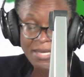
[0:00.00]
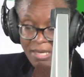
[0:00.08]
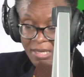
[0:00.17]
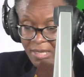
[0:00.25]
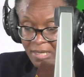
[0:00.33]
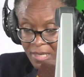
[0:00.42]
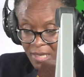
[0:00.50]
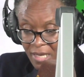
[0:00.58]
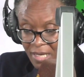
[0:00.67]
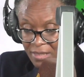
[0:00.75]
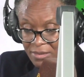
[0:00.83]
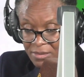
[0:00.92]

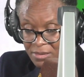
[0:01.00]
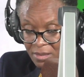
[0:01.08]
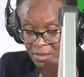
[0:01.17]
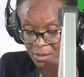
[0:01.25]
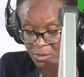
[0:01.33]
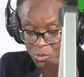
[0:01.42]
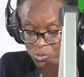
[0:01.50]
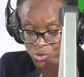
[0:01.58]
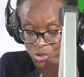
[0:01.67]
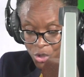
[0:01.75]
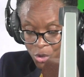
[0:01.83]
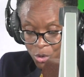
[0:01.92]
and
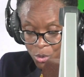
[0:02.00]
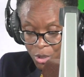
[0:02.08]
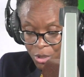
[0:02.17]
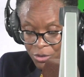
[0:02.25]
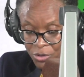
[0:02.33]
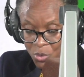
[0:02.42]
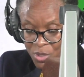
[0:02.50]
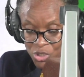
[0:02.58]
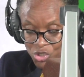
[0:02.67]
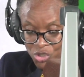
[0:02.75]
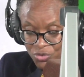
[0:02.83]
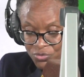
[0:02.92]
also the
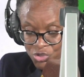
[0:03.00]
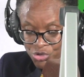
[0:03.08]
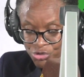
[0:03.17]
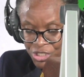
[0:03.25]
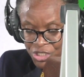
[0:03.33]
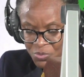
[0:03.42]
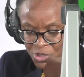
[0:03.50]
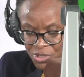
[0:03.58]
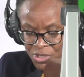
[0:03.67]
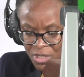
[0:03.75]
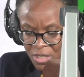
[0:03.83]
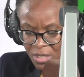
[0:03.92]
question of
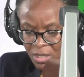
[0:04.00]
treatment,